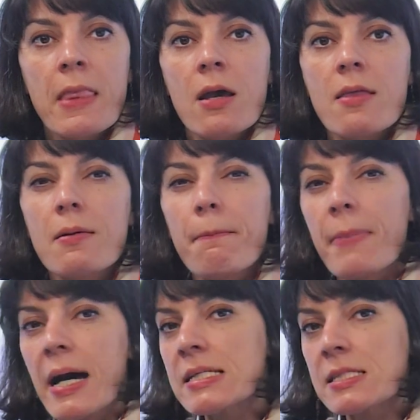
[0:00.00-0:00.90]
The
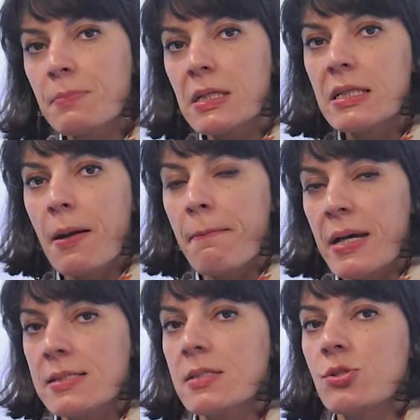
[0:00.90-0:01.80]
mass media
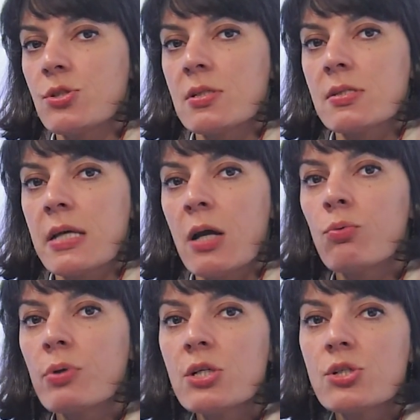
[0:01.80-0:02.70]
messages that
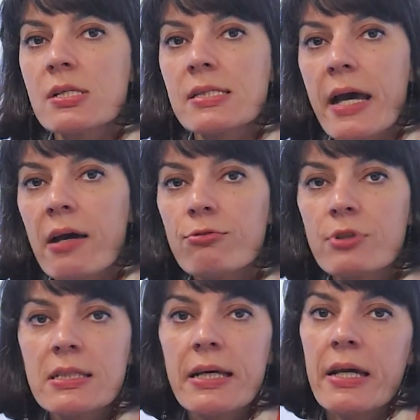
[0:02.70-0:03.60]
reach us every
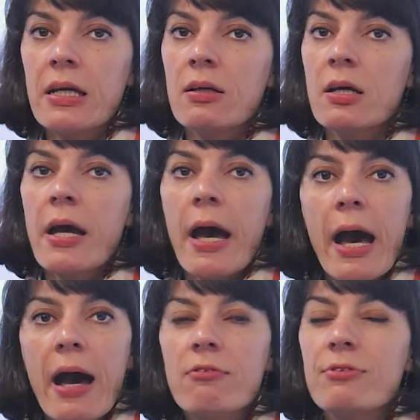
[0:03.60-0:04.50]
day
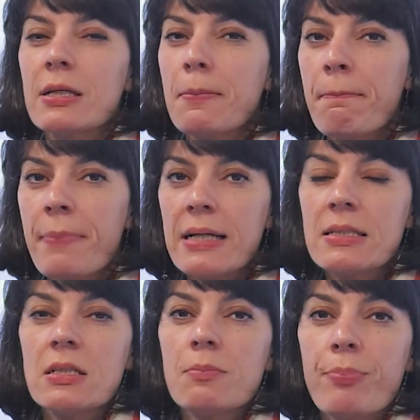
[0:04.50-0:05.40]
have an
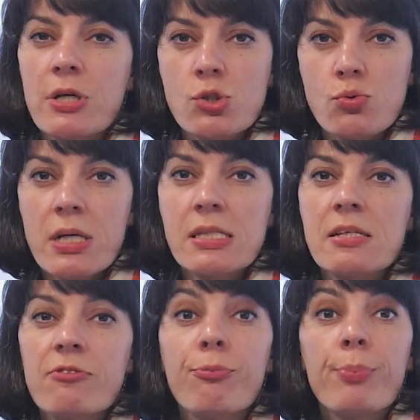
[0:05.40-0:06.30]
embedded
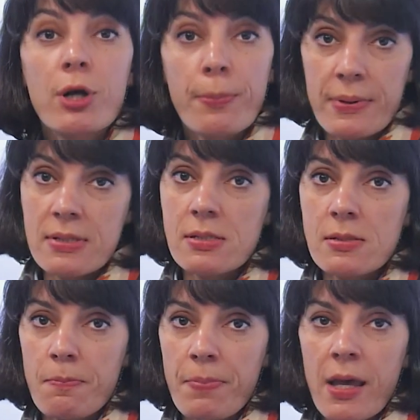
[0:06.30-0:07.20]
persuasive purpose
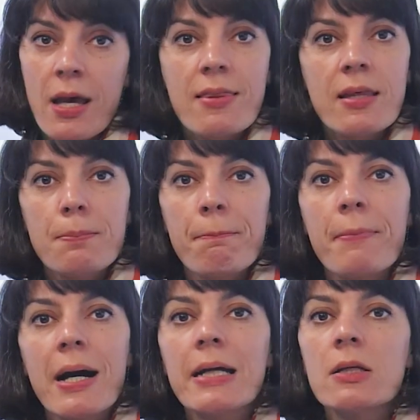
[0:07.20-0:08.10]
that
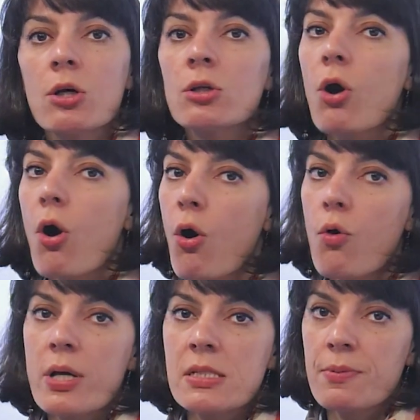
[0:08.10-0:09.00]
might not
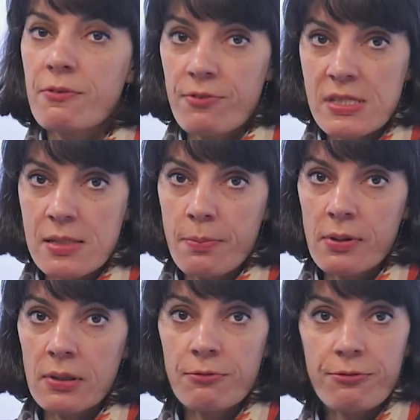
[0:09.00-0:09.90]
always be
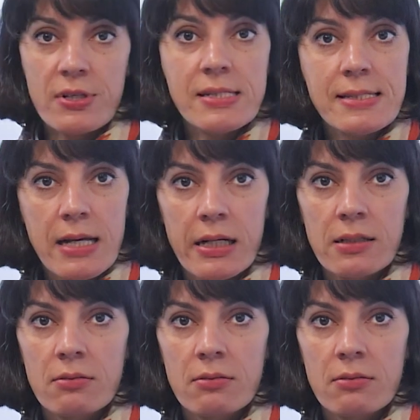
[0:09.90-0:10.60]
visible at first sight.